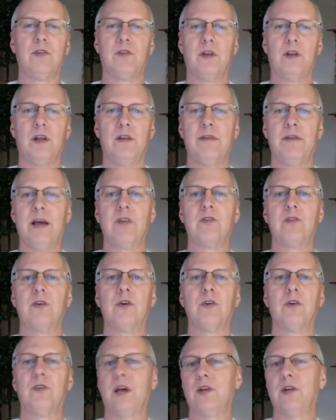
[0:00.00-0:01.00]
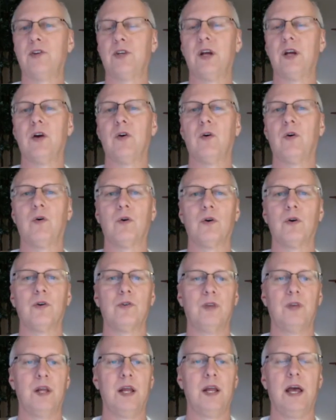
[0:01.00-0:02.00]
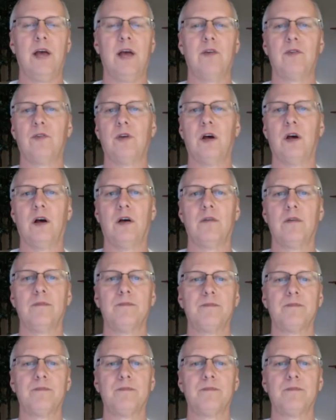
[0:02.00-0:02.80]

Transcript: investors, as shareholders, and as uh,